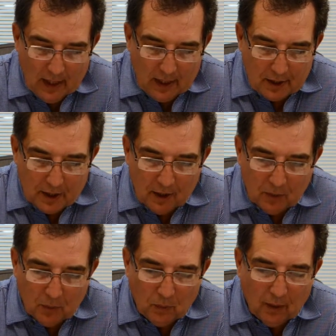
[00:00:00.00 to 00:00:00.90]

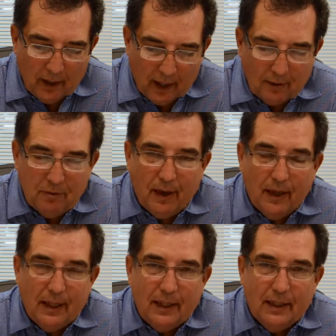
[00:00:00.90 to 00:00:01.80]
What I
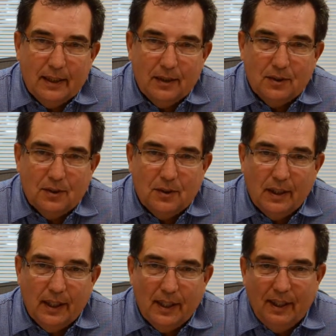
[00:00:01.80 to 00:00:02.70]
find is
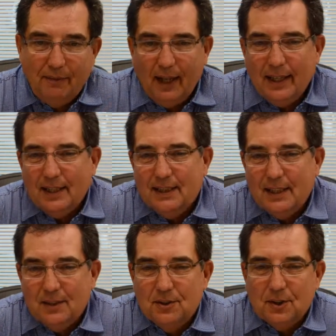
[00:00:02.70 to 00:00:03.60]
that if I
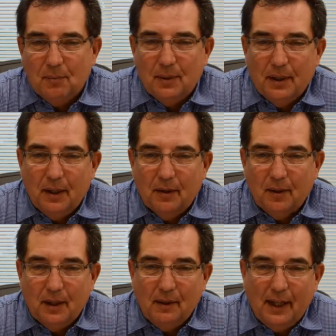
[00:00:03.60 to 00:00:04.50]
attend something
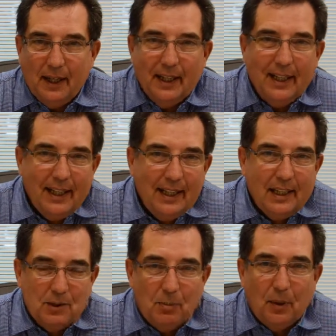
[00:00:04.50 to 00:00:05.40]
here in Atlanta, it
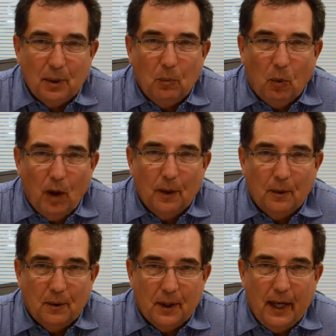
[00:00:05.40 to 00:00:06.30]
gets pretty
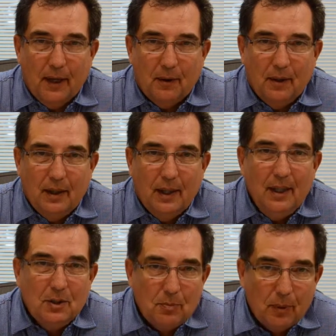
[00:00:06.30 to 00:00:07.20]
watered down.
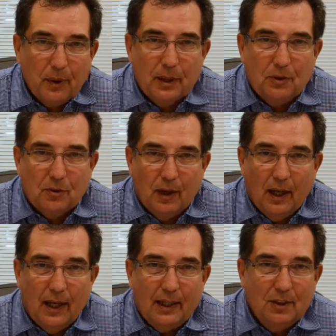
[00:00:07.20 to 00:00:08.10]
It's pretty
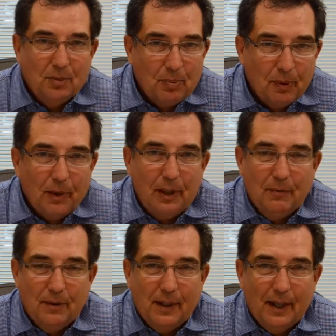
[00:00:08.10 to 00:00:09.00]
dry. It's pretty
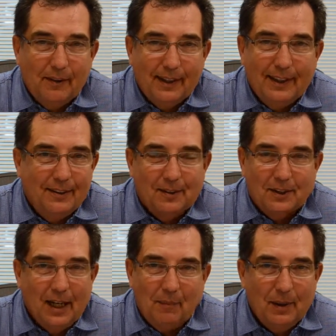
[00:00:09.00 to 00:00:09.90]
vanilla.
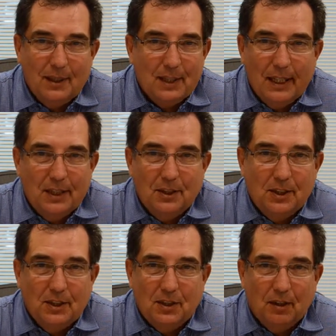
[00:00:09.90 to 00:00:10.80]
There's not much
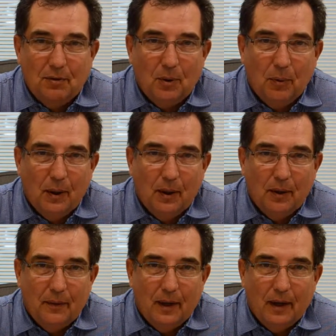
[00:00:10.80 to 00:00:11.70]
edgy stuff going
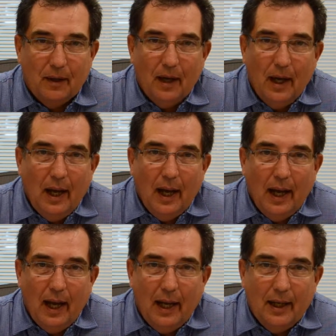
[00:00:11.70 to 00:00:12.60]
on there.
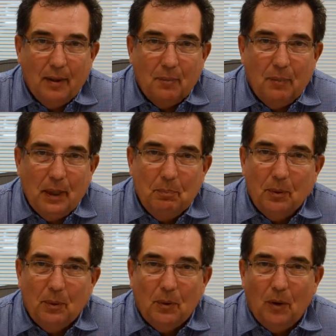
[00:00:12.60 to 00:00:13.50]
And
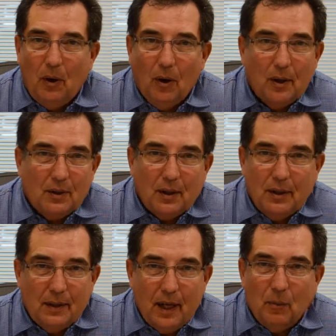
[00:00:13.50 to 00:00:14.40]
people aren't
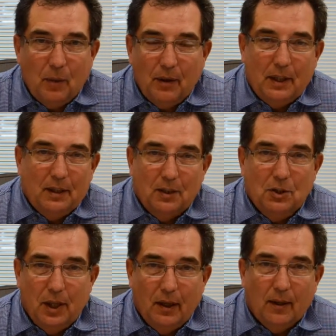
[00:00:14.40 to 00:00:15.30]
that willing to
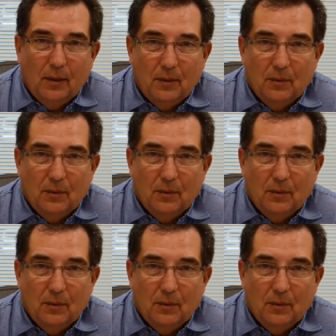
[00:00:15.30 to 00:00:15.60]
share.